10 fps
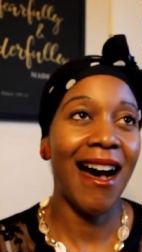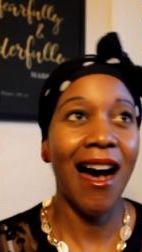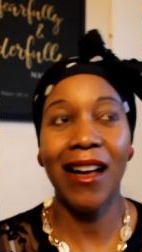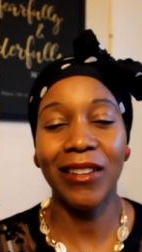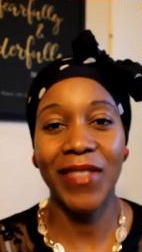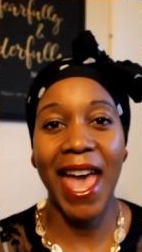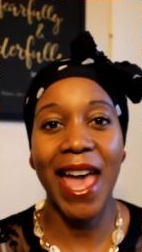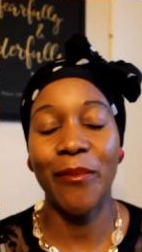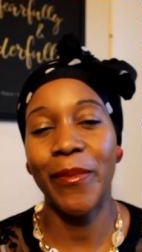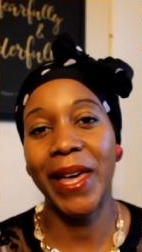all of
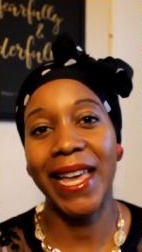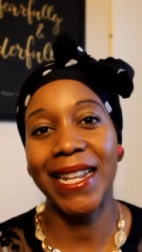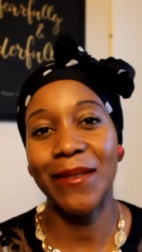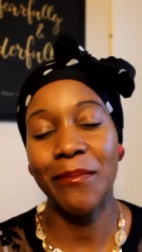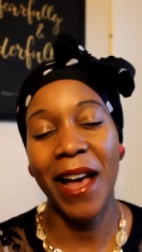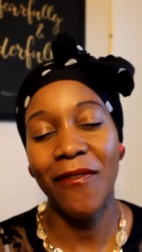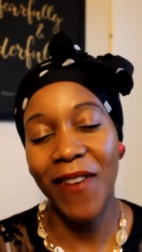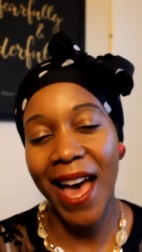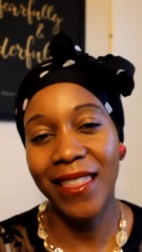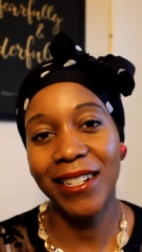that, but my
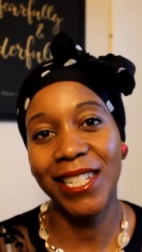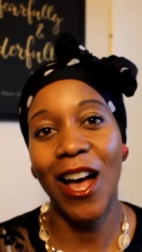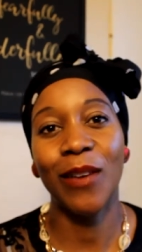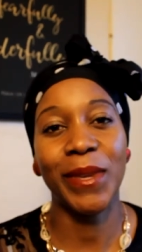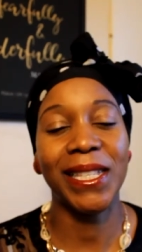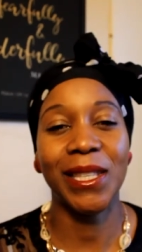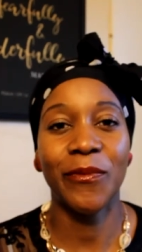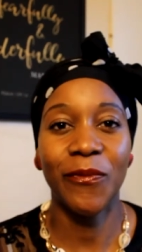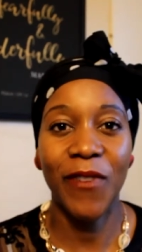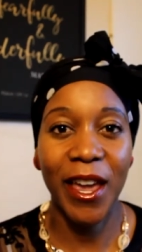father taught me
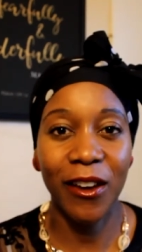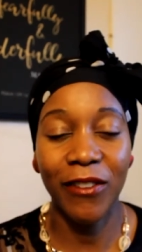some very,